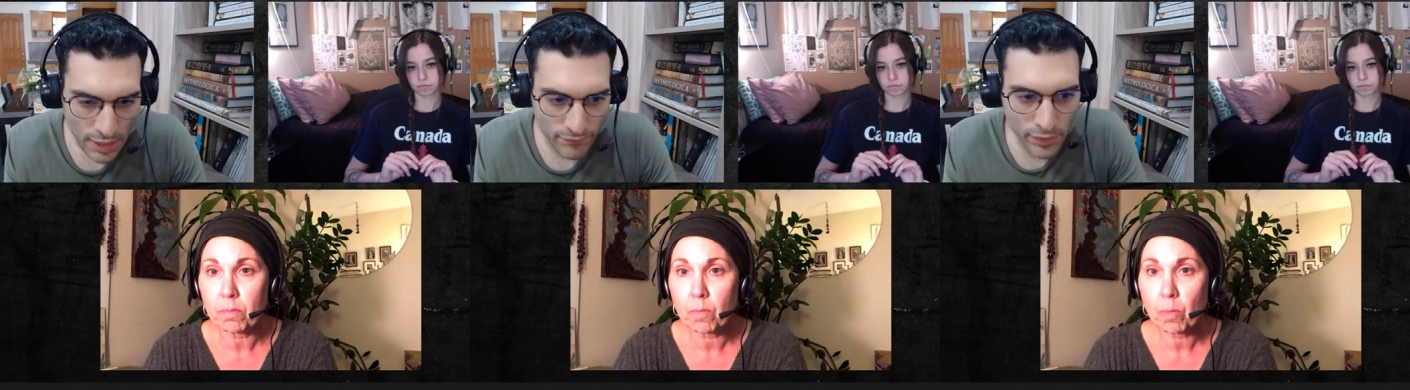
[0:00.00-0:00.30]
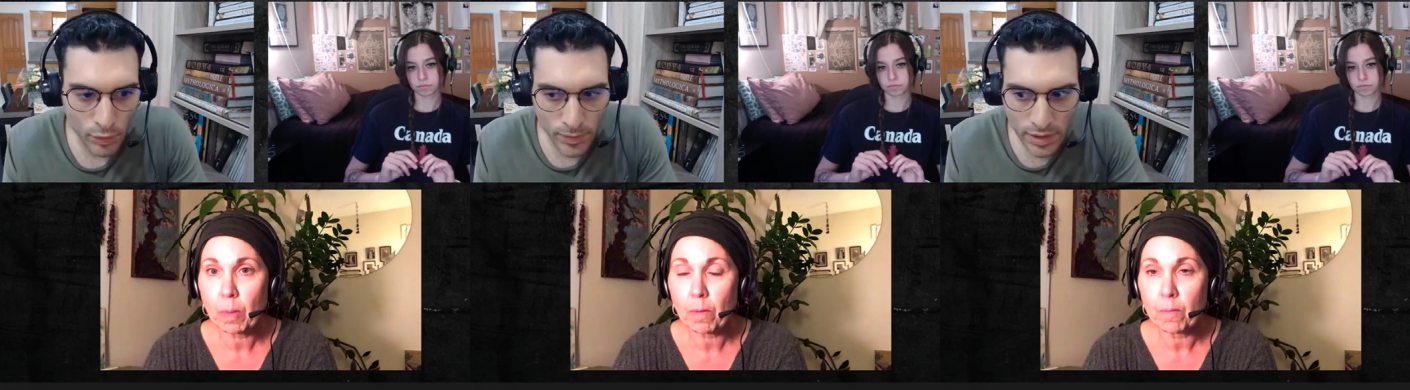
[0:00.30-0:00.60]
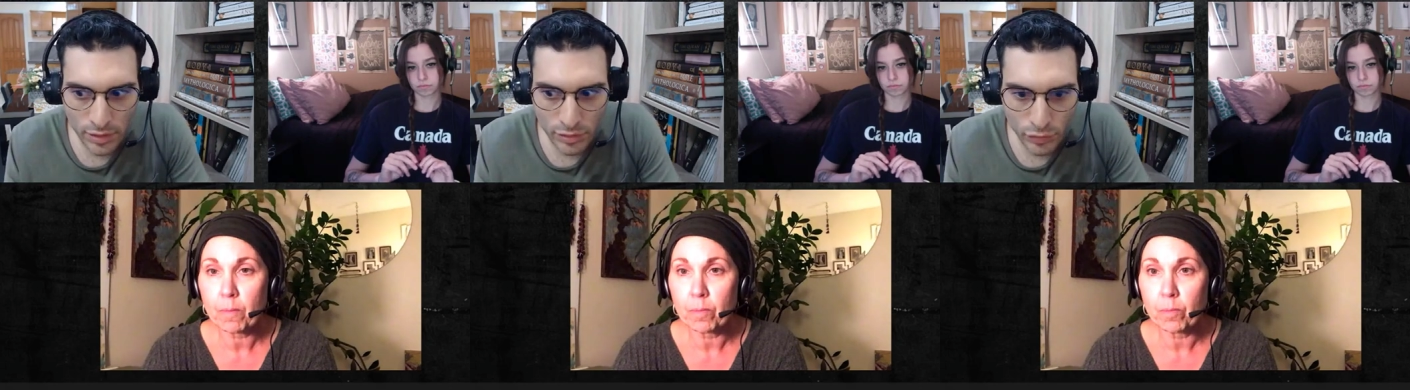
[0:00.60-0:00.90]
Speaker 1: I think
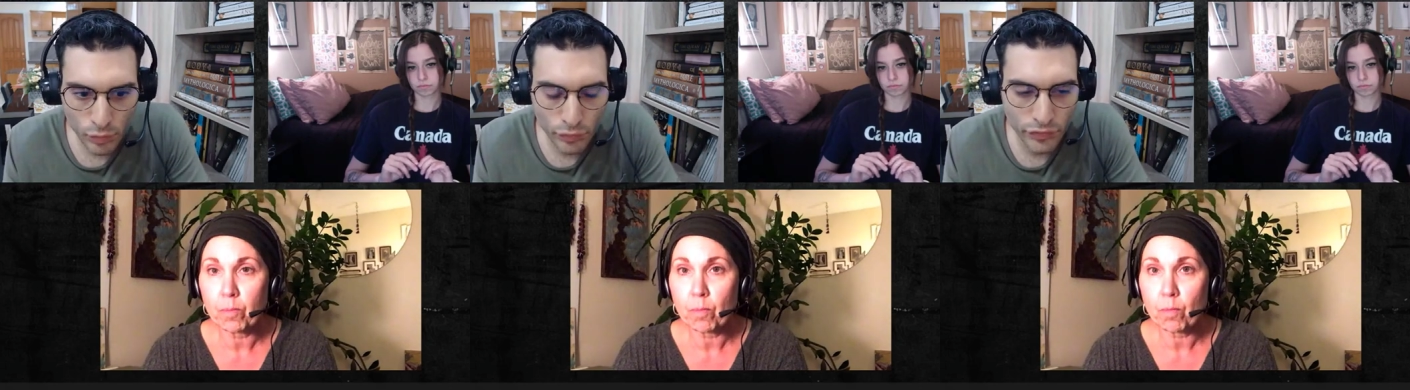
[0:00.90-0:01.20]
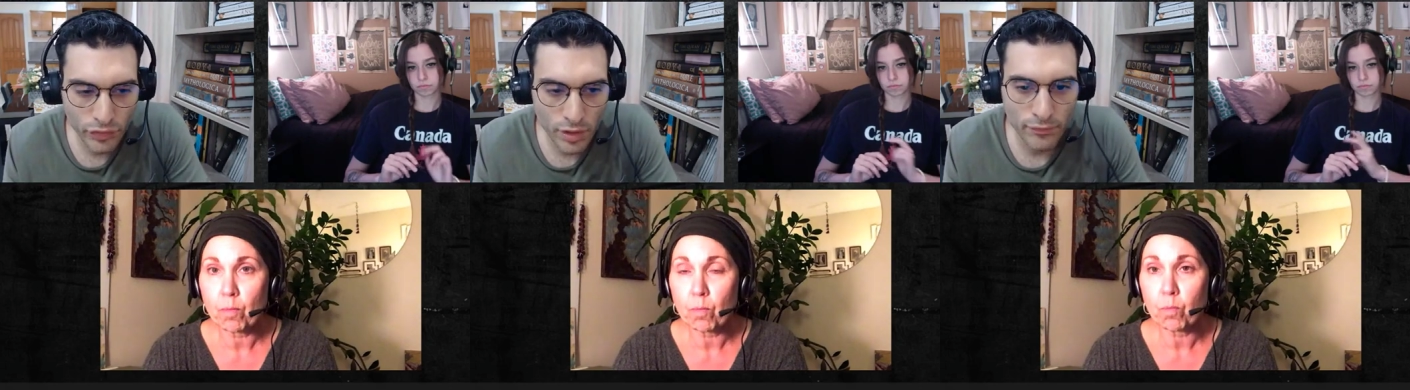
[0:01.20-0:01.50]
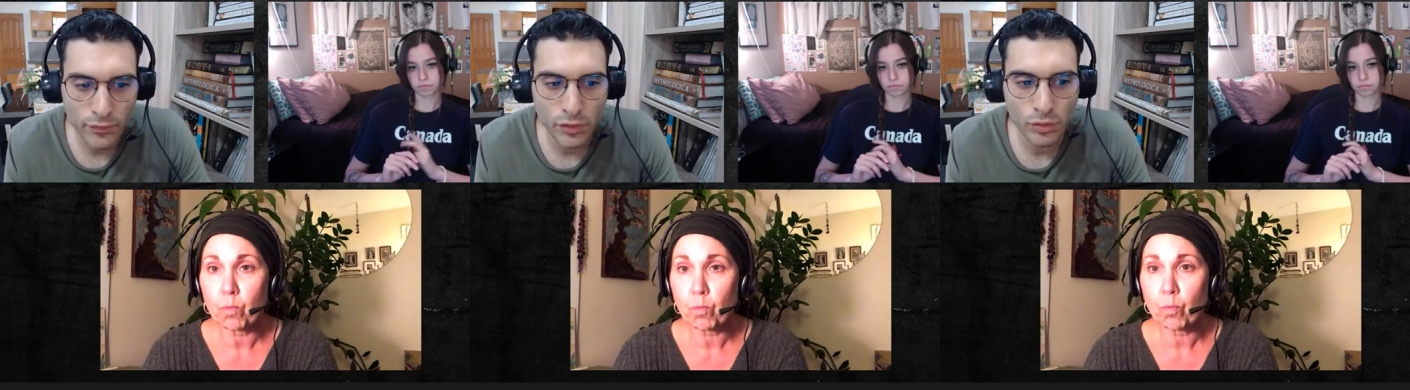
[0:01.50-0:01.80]
obeying the rules is
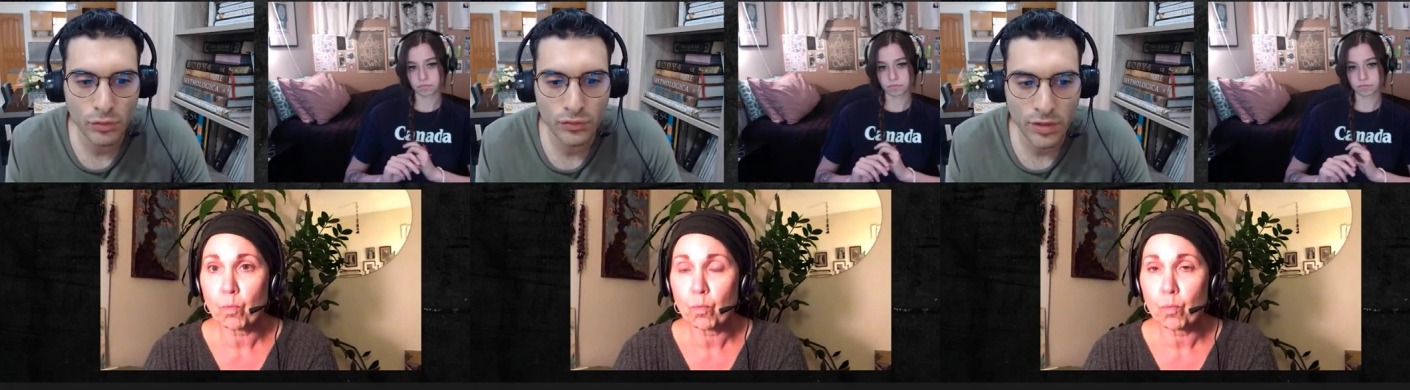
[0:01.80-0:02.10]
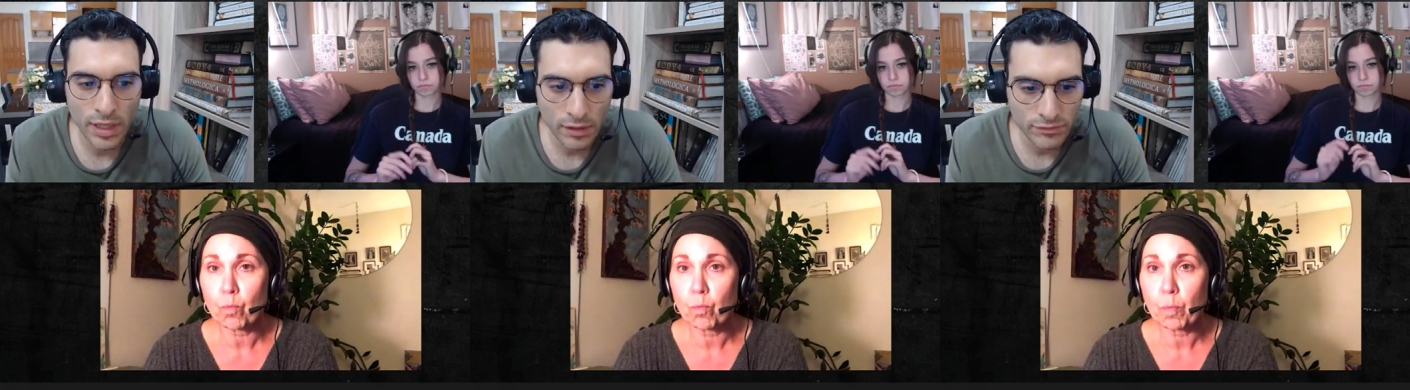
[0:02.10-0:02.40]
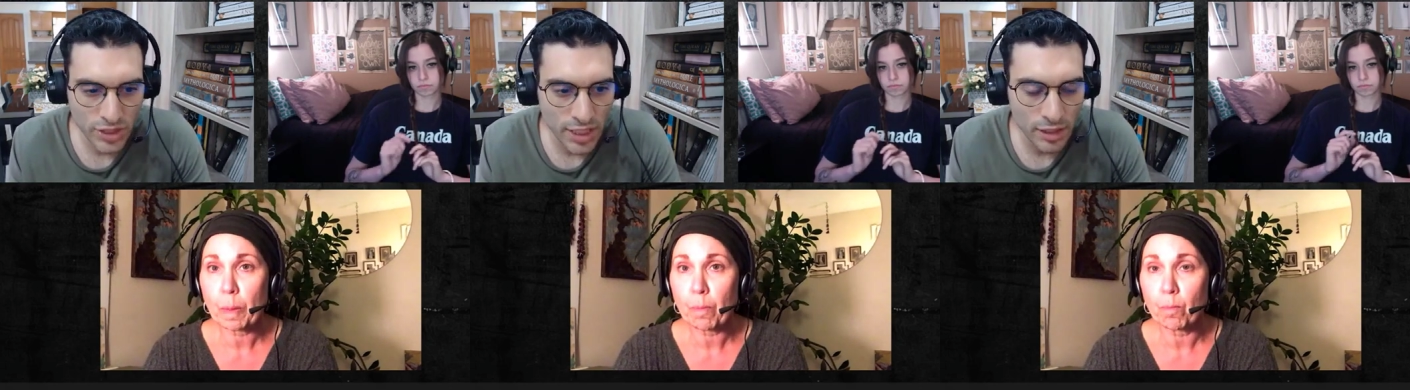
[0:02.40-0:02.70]
enough for you to stay
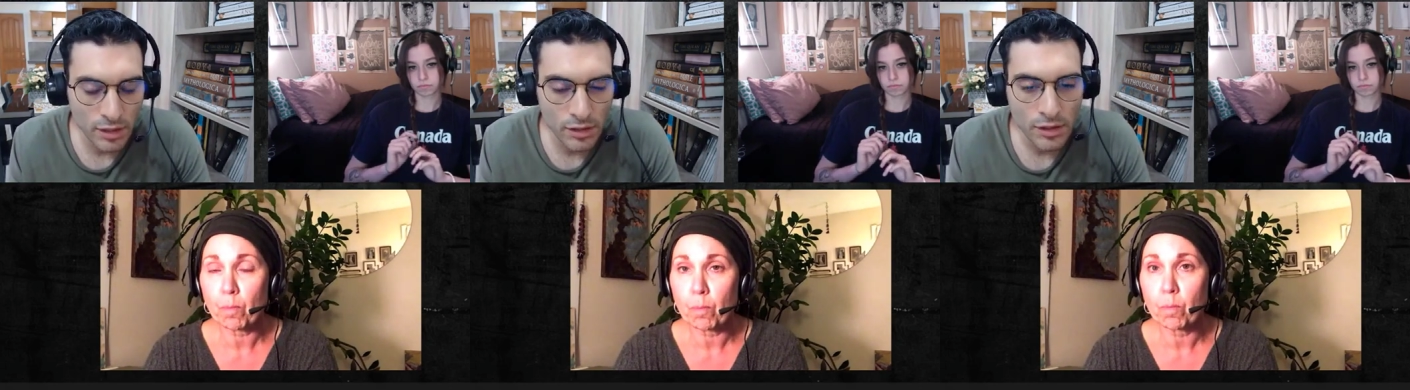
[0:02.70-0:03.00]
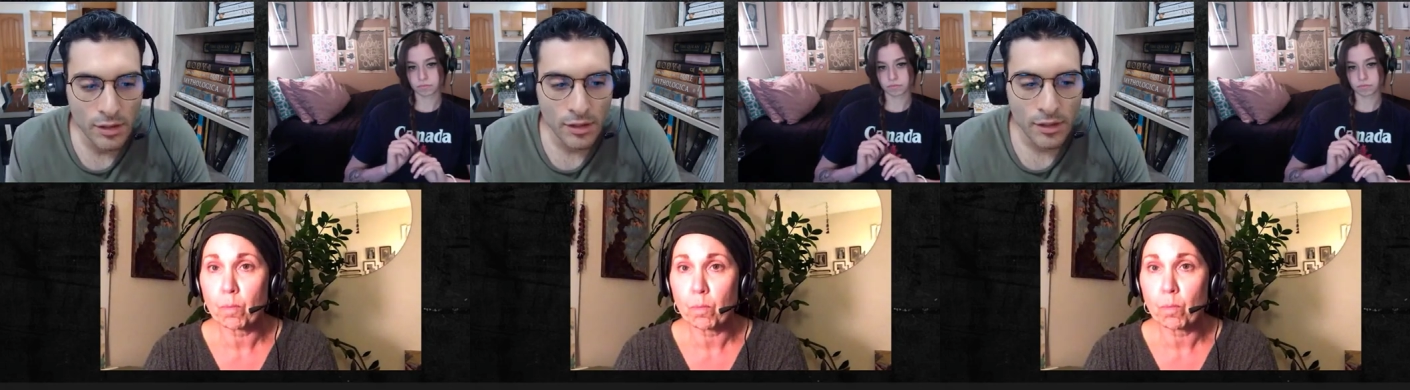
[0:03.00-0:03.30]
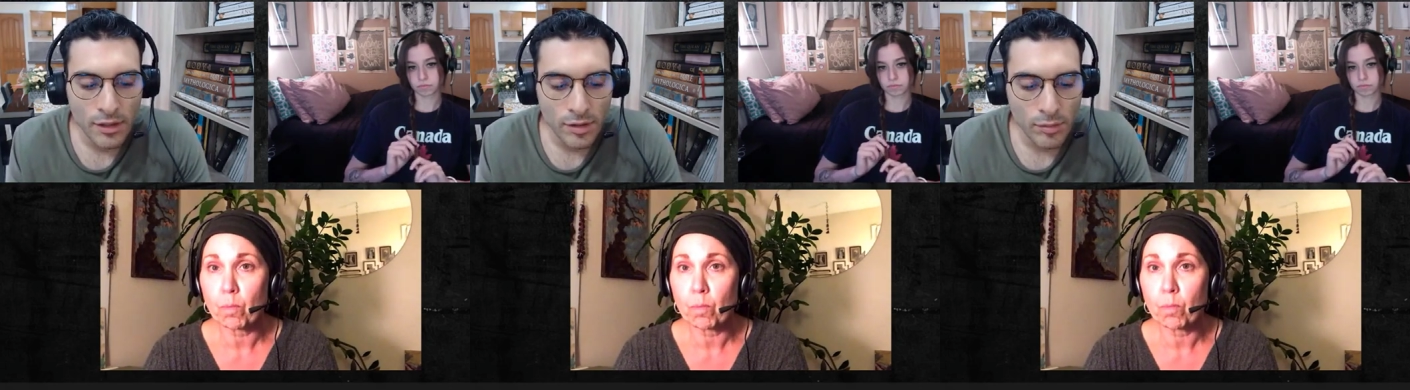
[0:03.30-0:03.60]
out of jail.
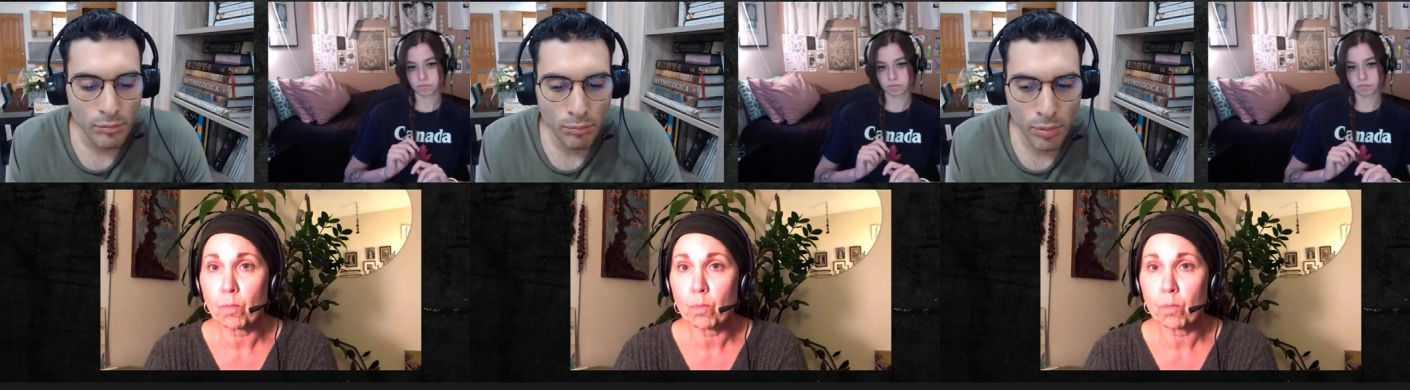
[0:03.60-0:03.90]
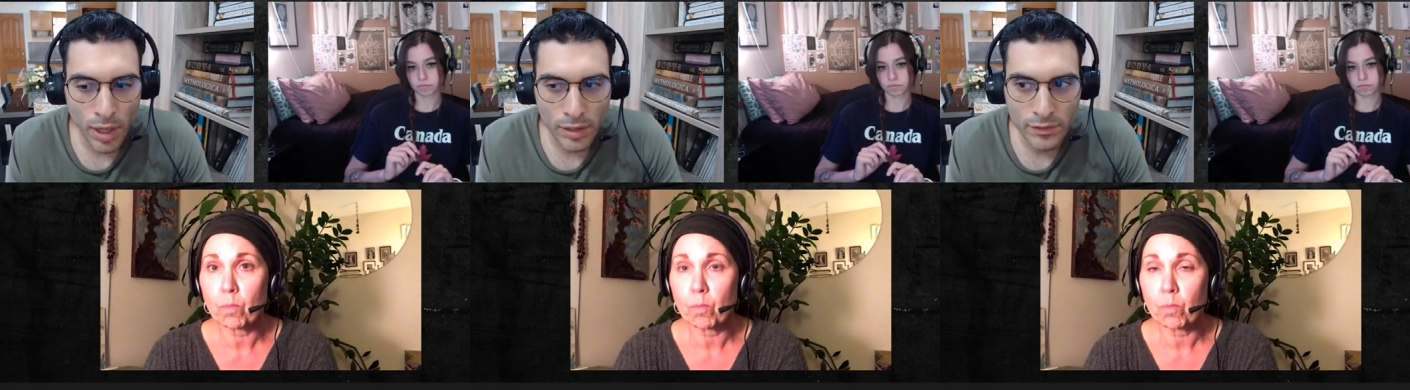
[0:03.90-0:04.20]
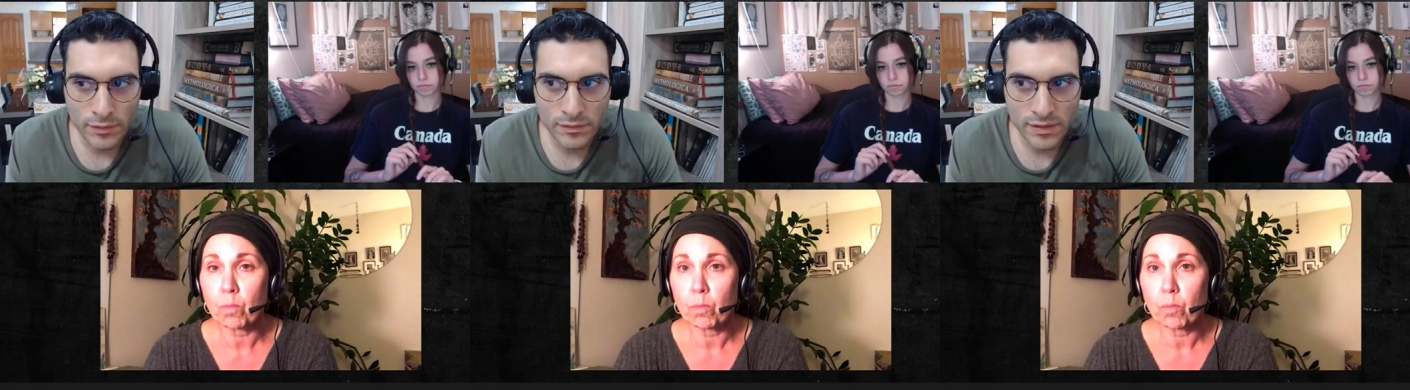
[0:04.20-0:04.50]
But